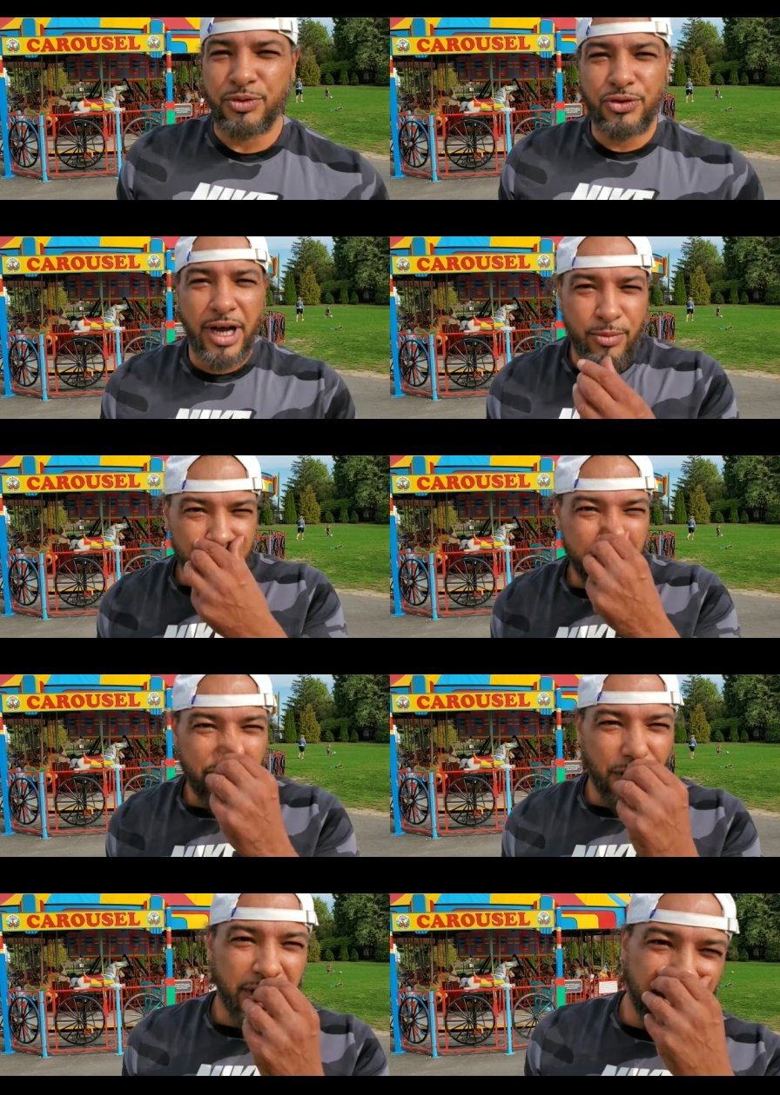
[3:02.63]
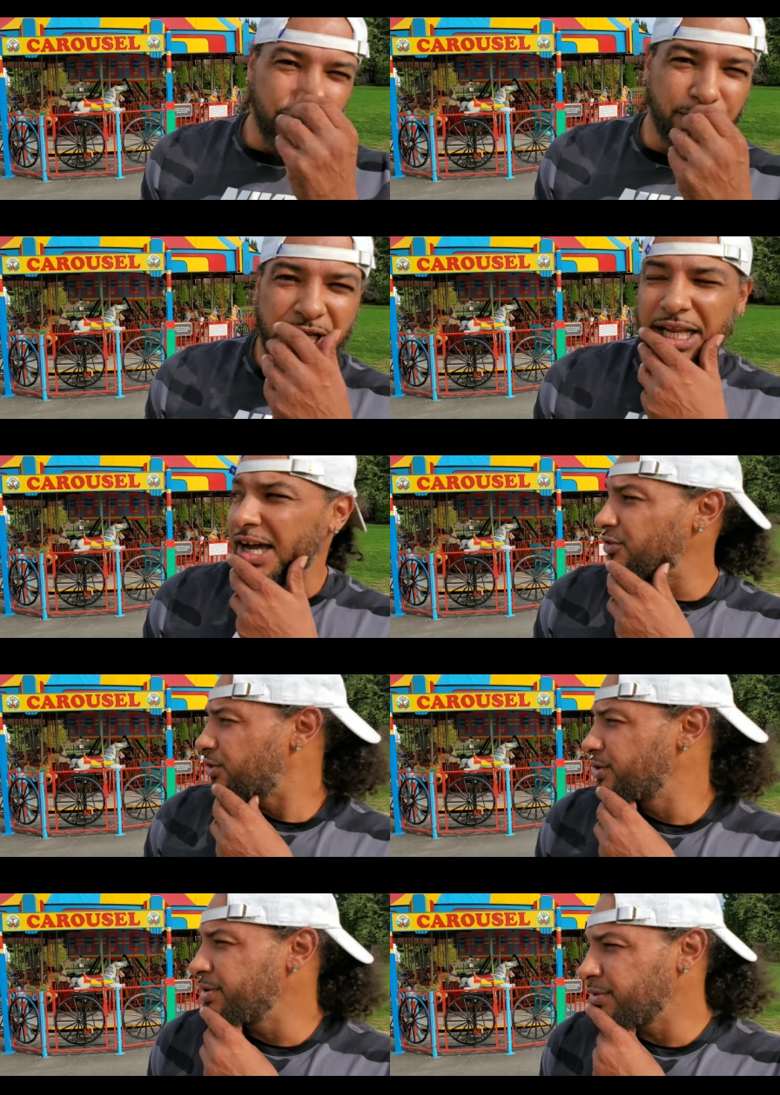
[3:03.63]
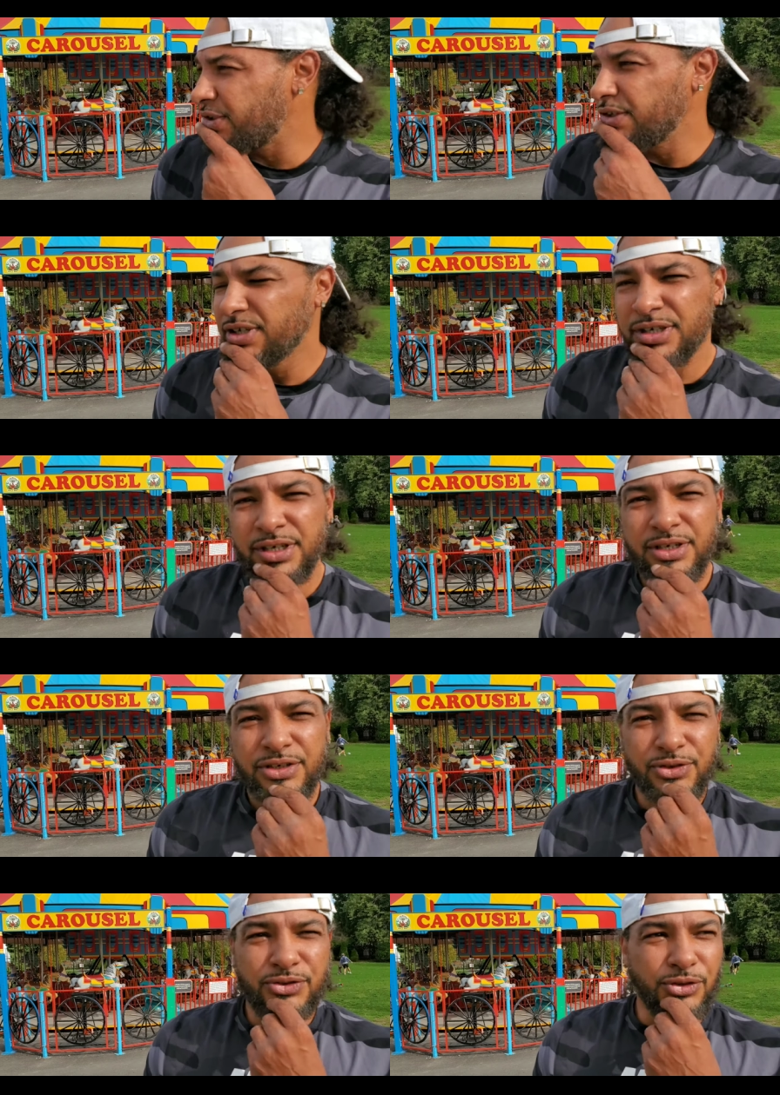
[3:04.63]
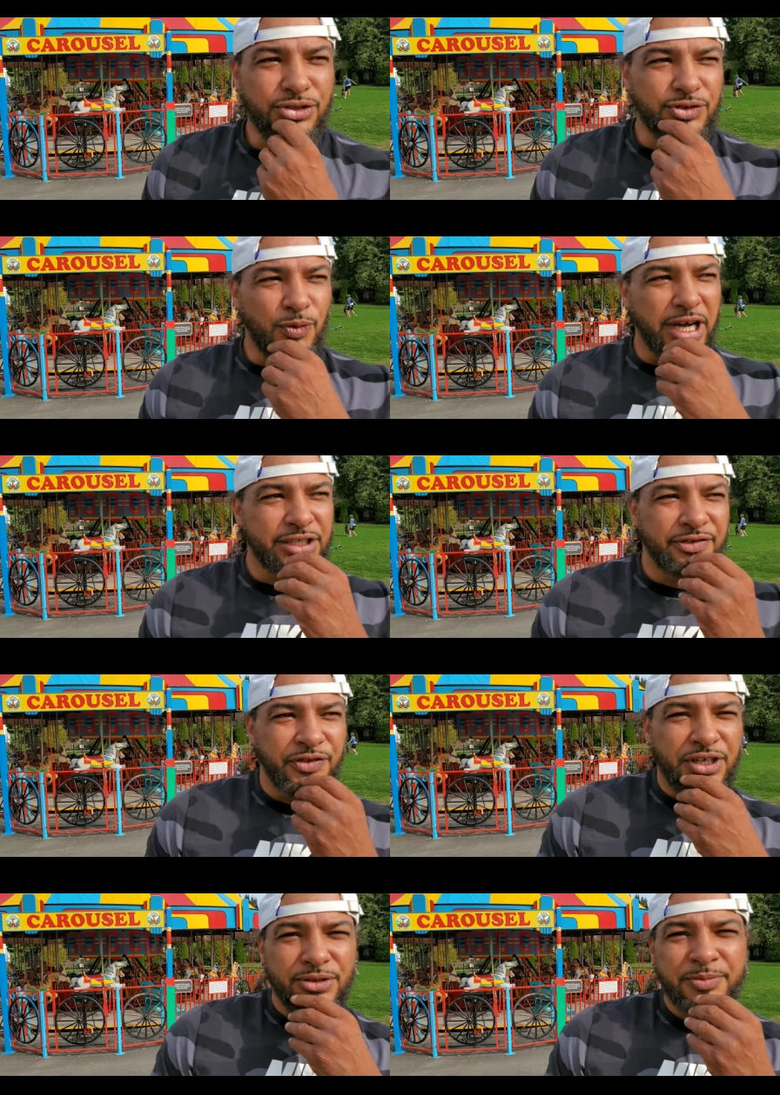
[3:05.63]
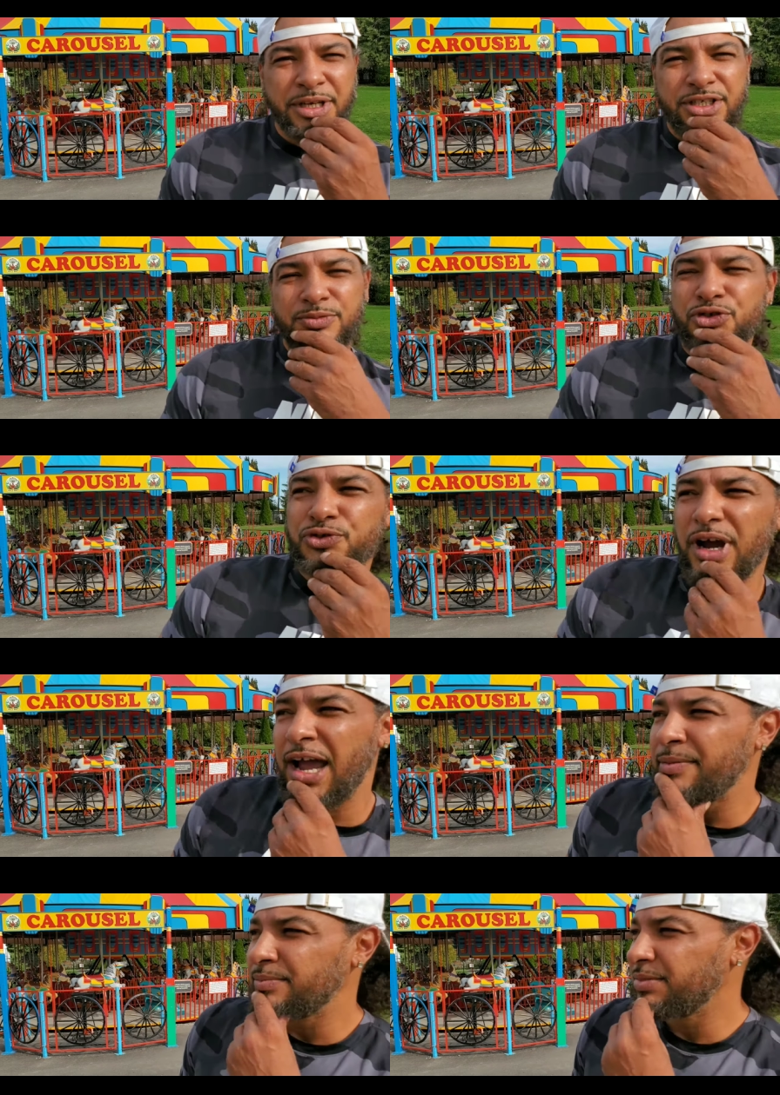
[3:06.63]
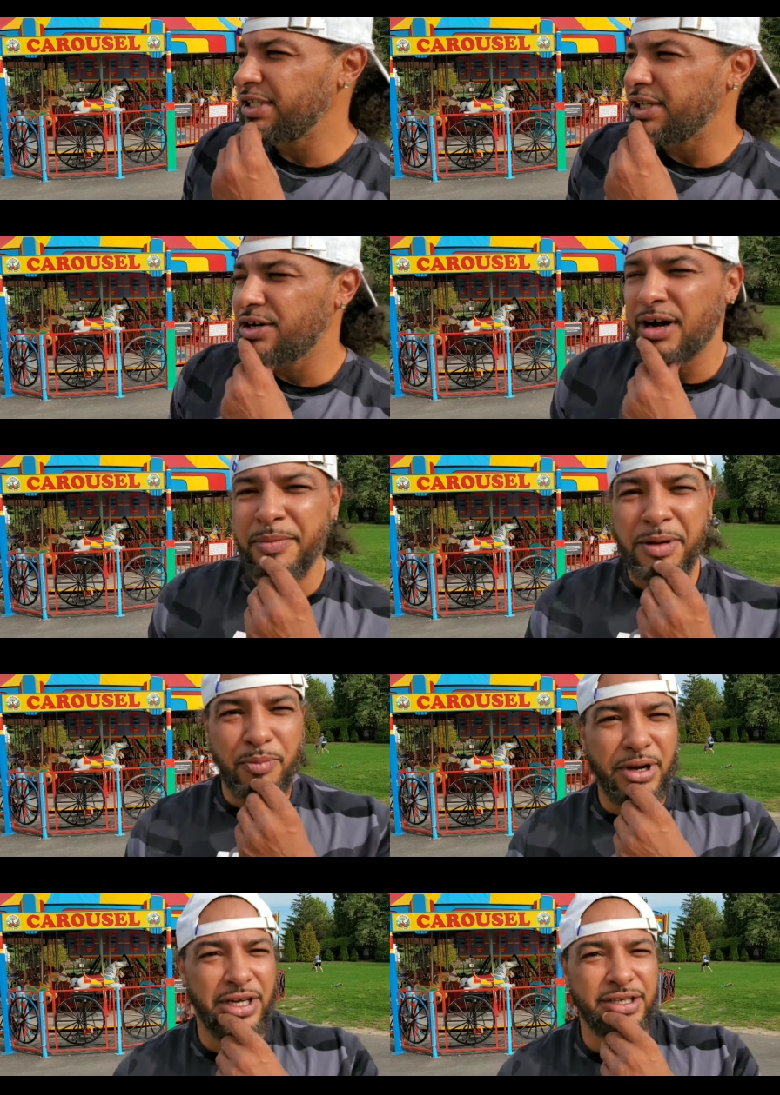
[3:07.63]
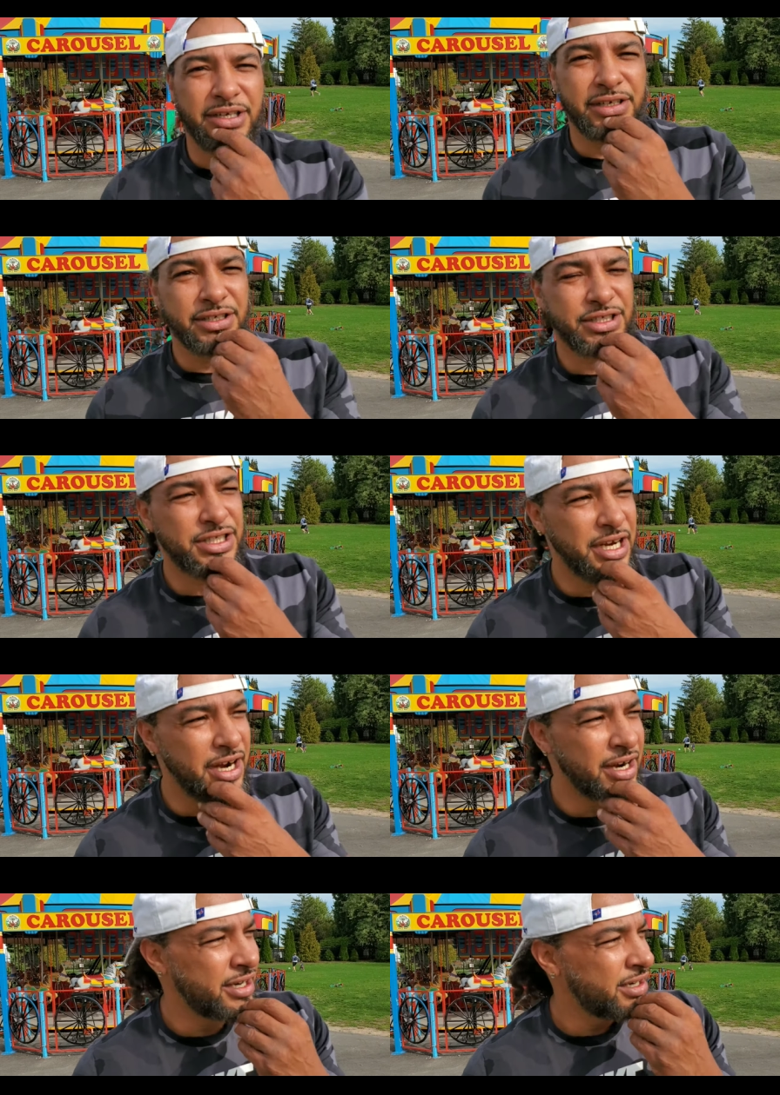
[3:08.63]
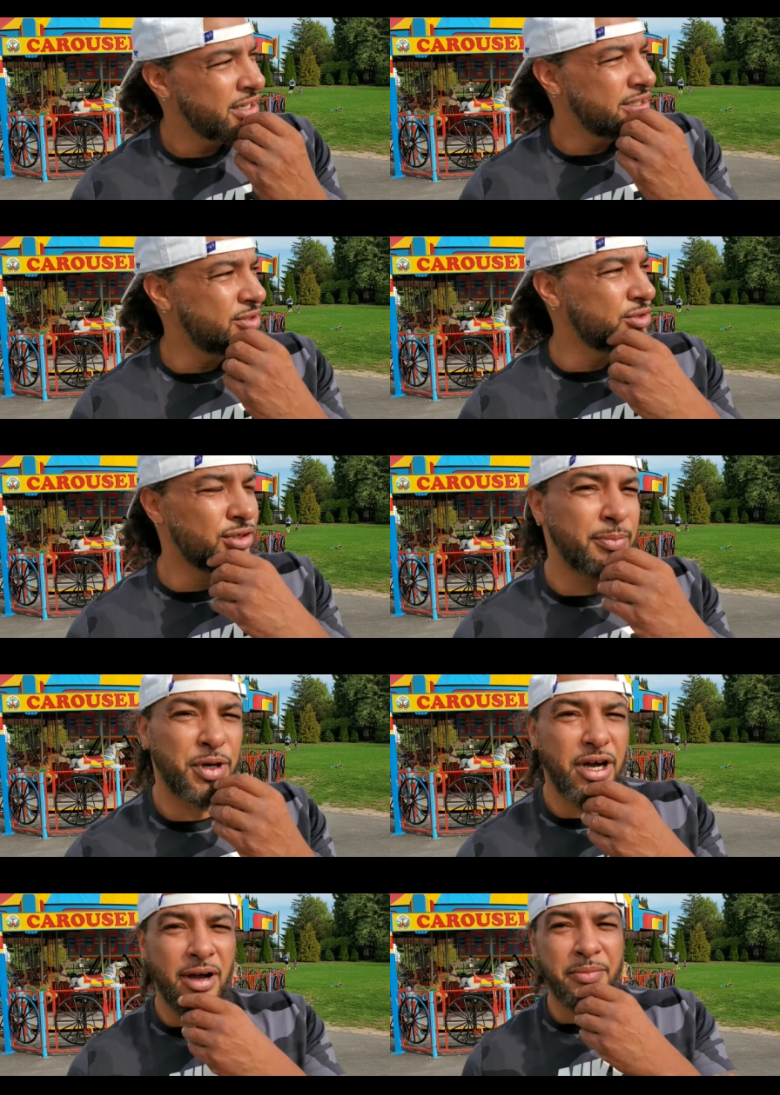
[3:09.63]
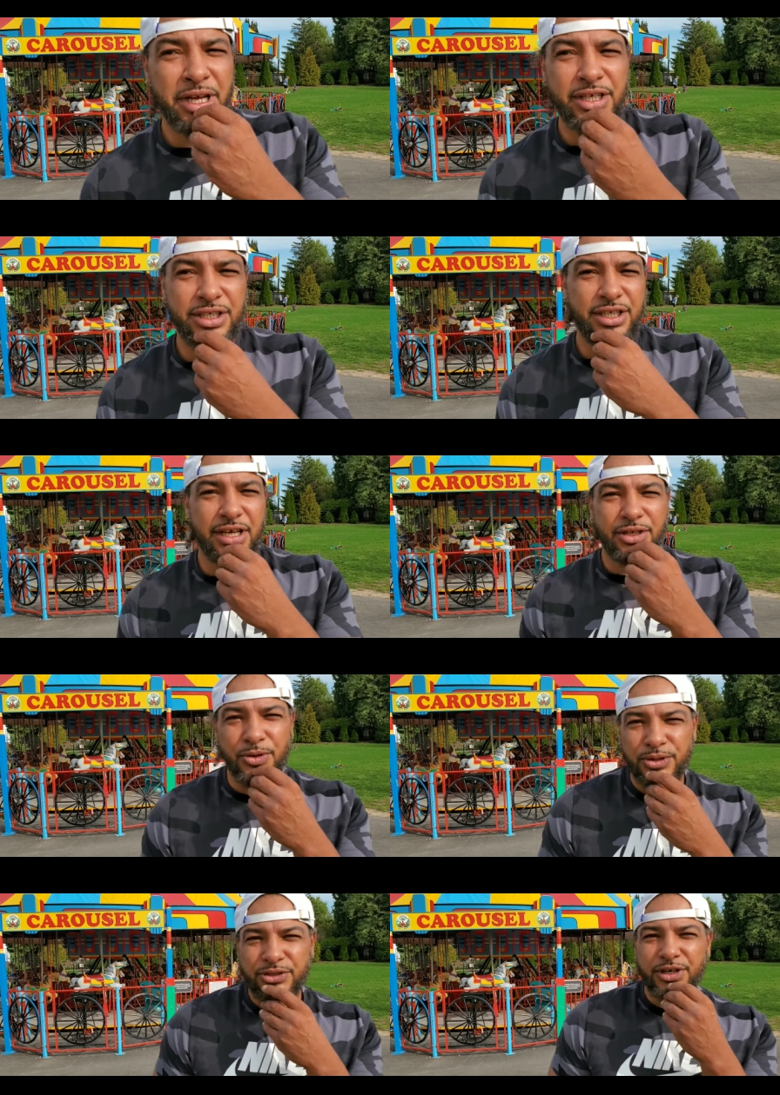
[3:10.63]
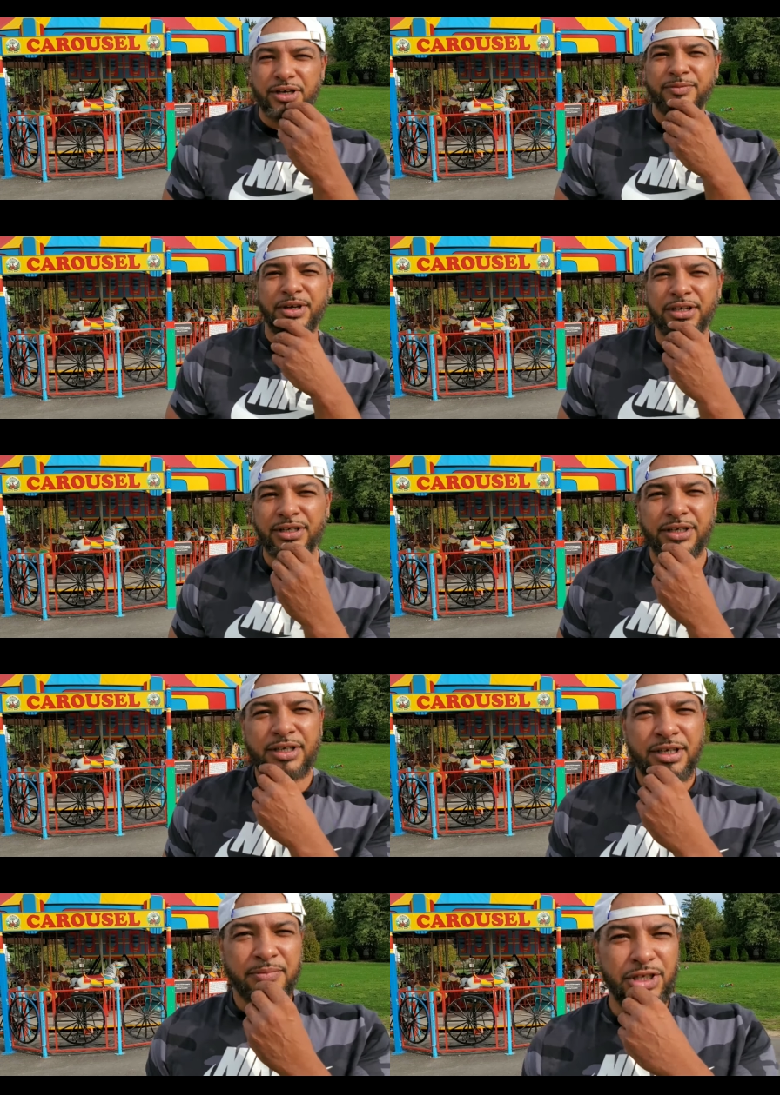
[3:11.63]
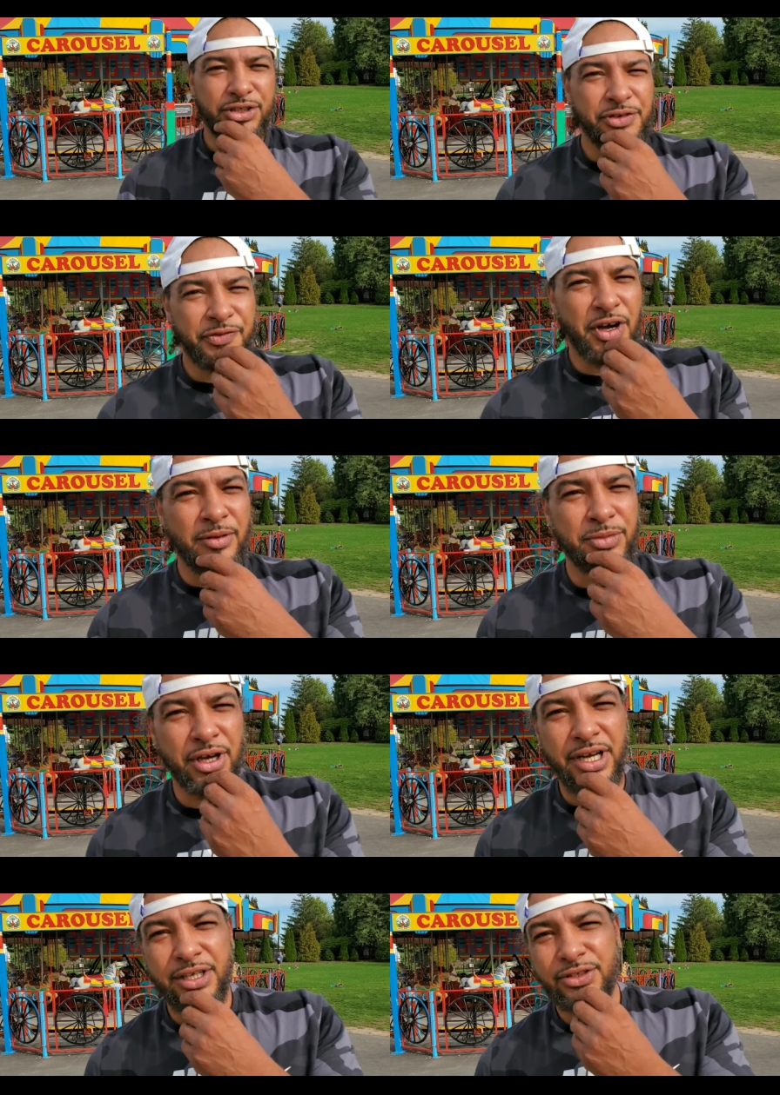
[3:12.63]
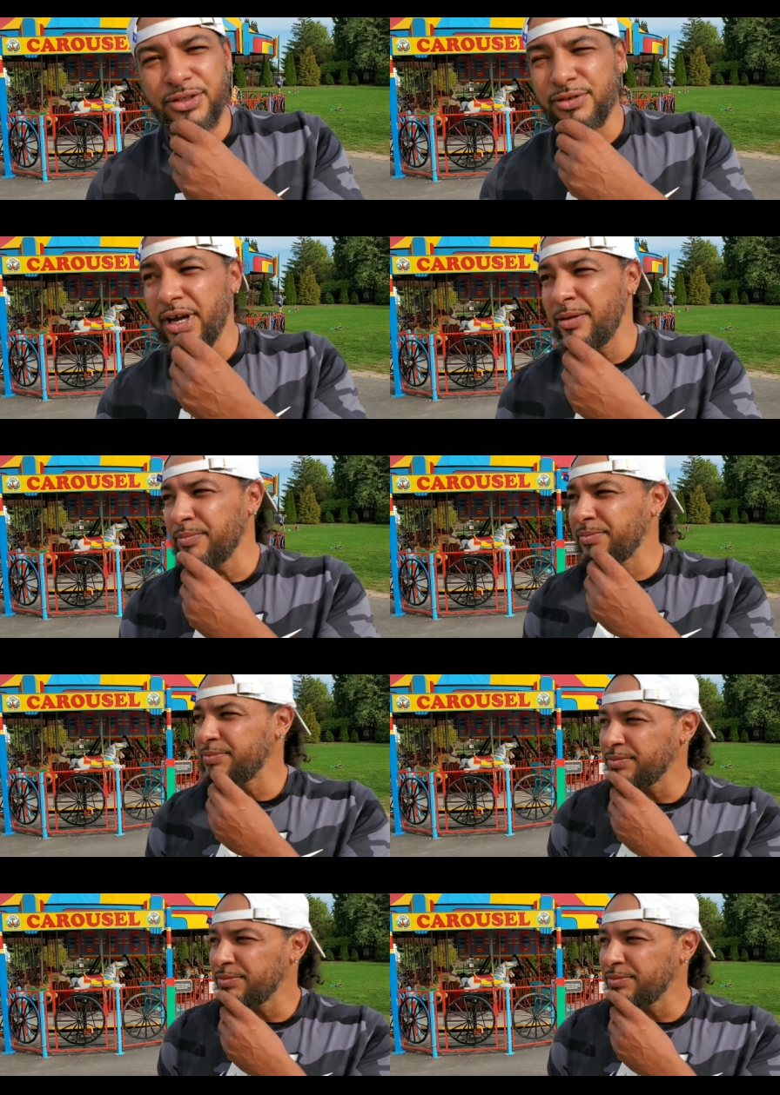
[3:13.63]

subscribers before I can do my live streams. So don't just watch the videos, man. Subscribe, hit the comment button, share. You know, drop a comment and shit. You know what's good, man. Make sure you follow me on Instagram.